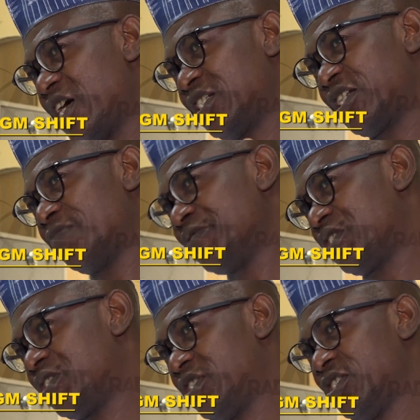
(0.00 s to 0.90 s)

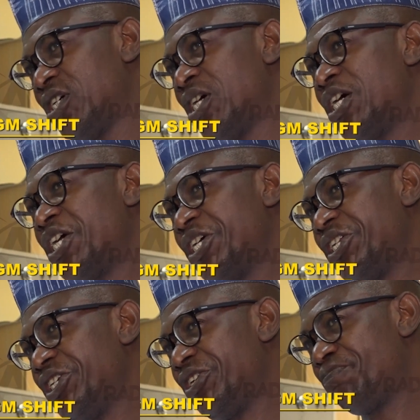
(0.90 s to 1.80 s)
established,
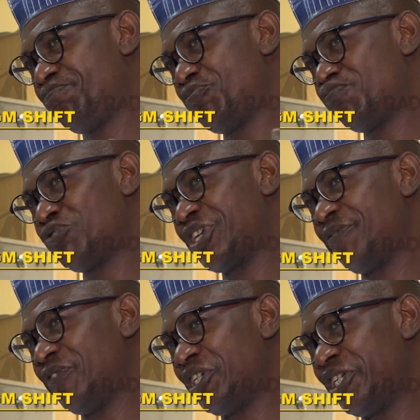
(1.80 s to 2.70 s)
the people
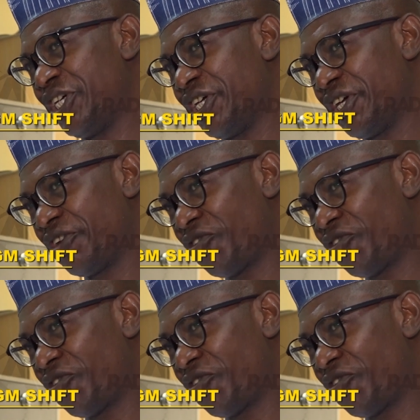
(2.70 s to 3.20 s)
giving the